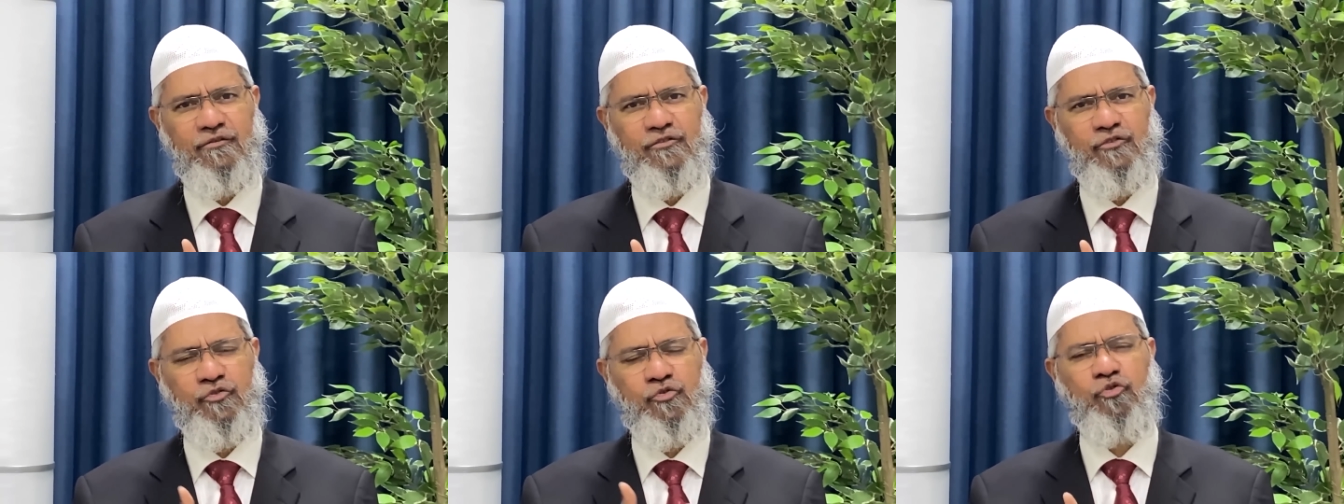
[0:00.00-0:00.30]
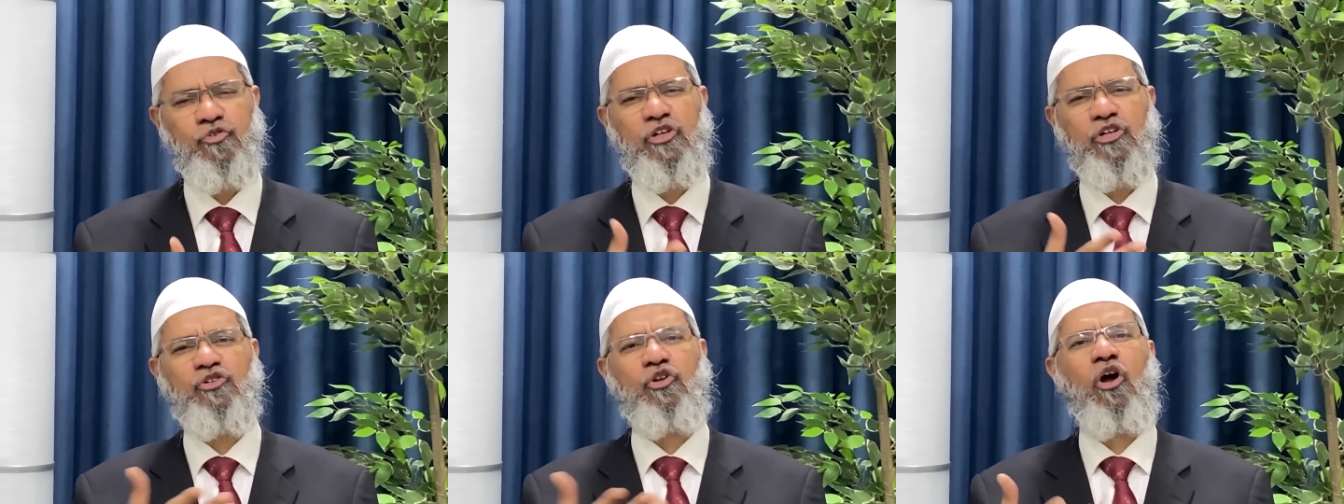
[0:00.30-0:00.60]
through
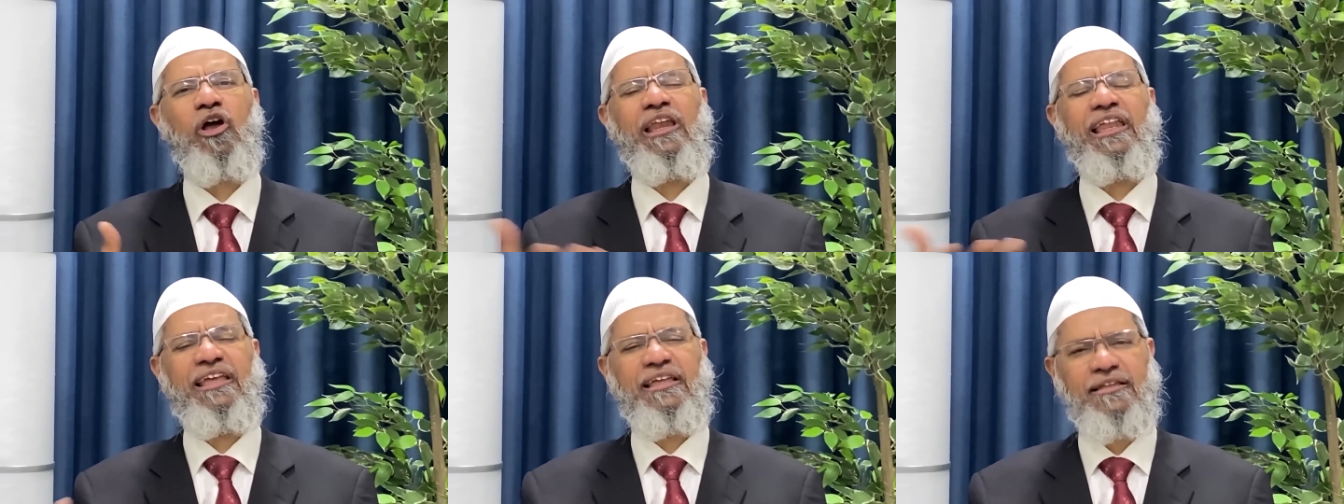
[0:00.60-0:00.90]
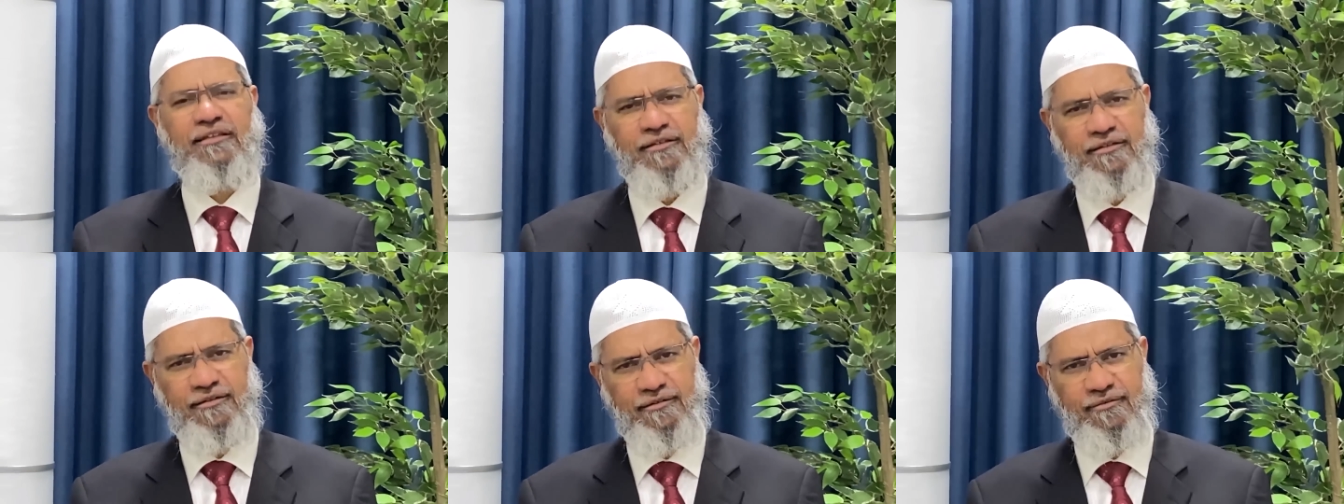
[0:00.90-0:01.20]
the
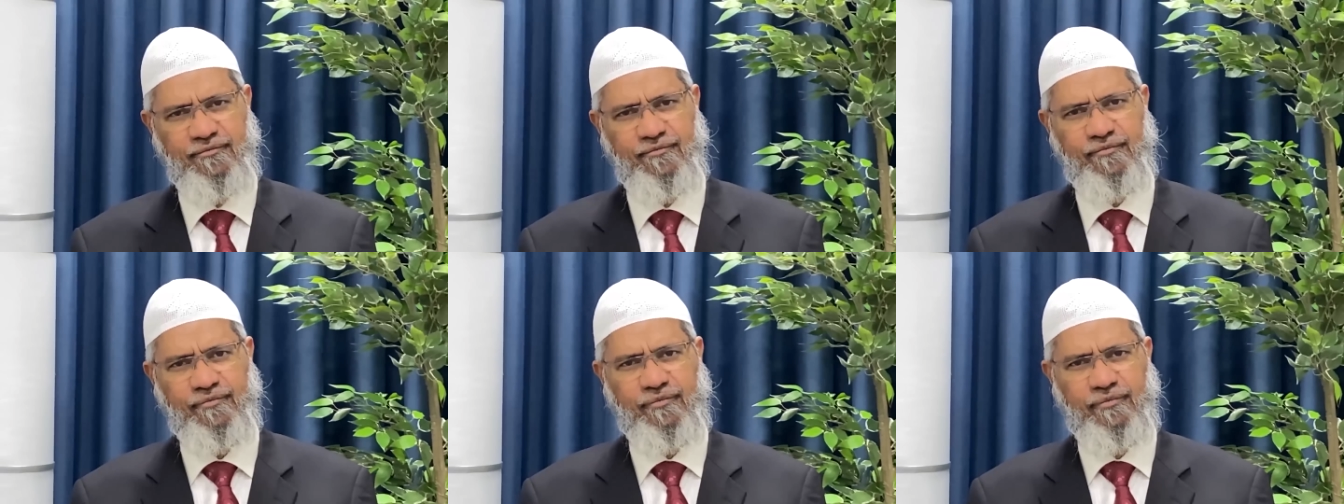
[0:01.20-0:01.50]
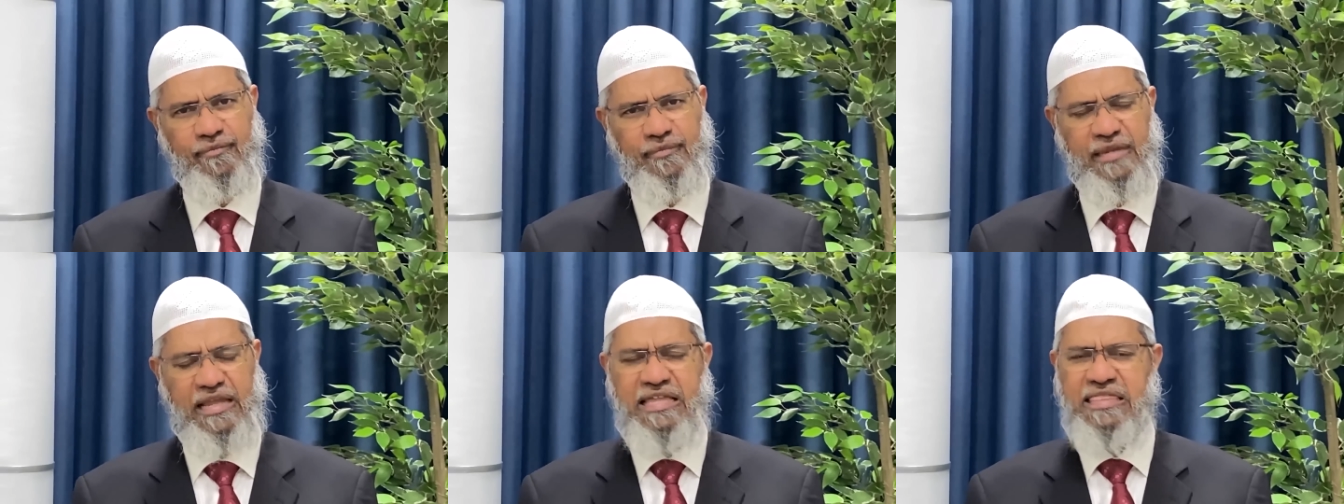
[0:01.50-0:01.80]
toiling
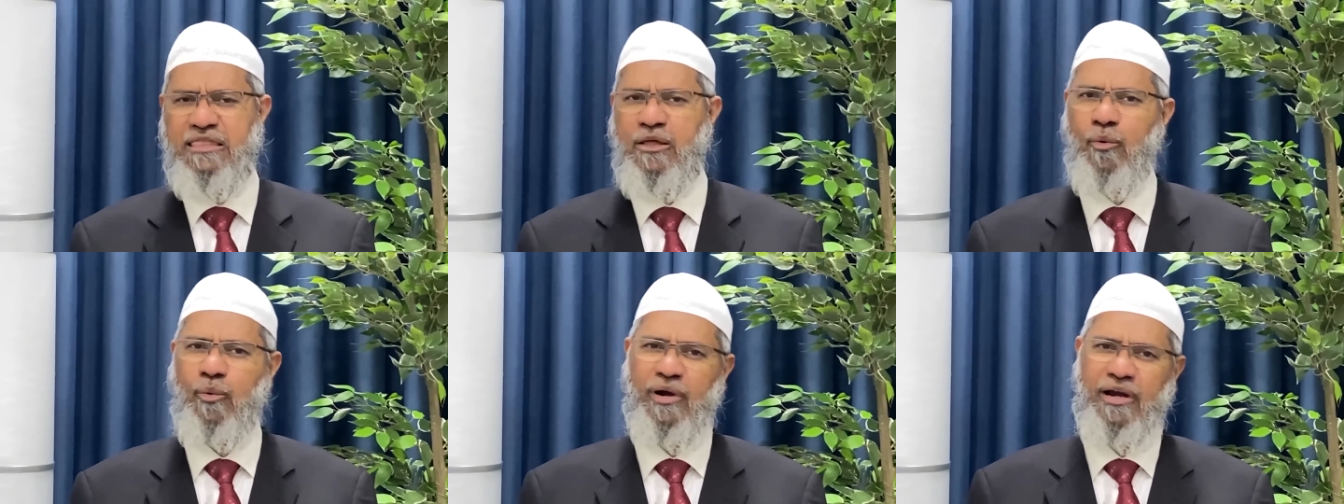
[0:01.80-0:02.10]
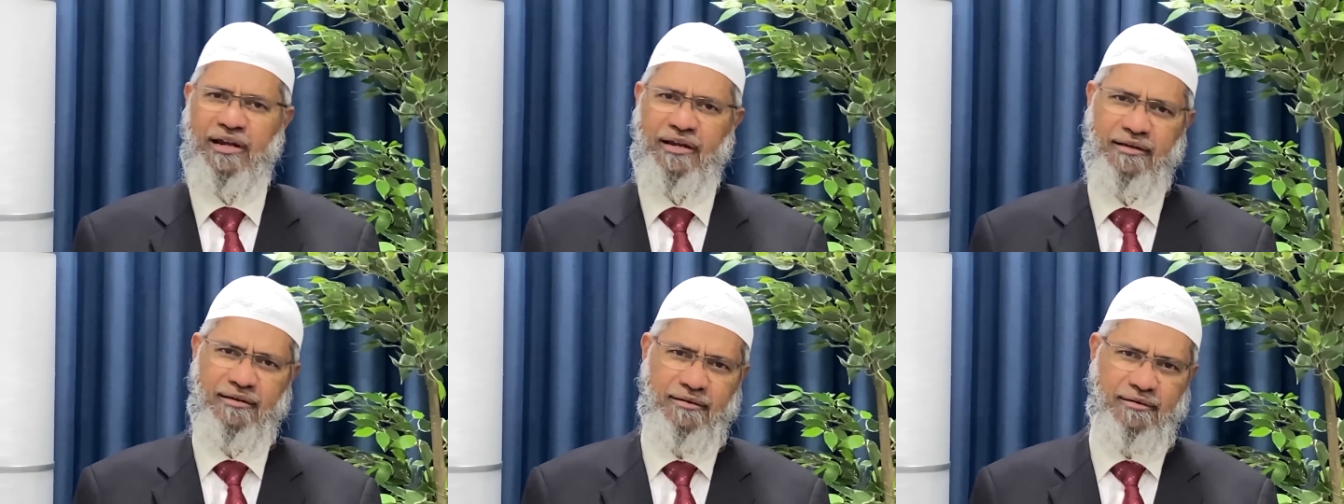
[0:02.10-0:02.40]
in the
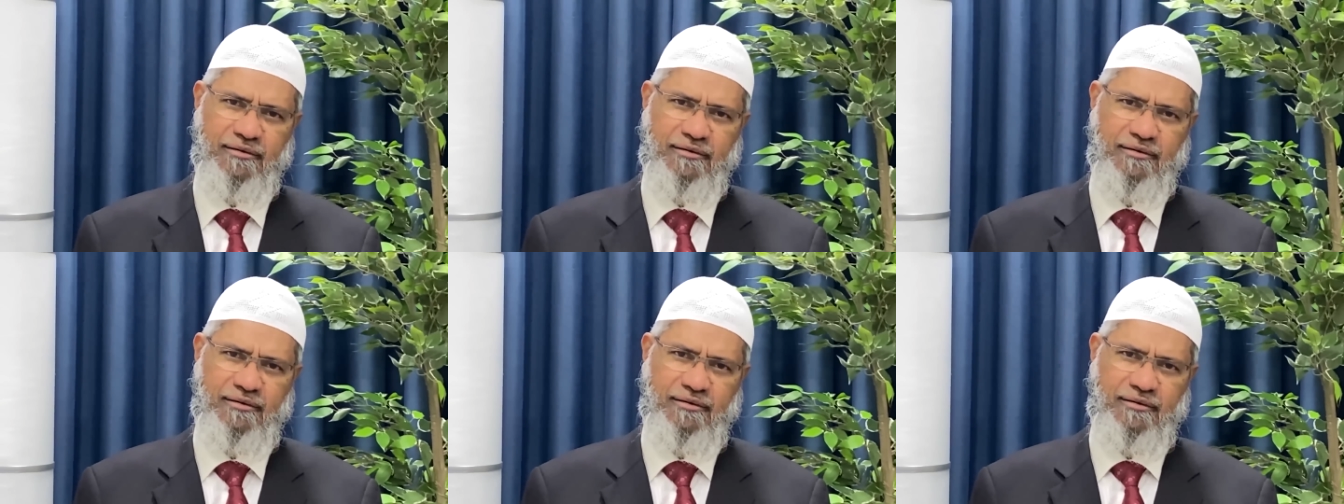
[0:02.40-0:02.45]
world.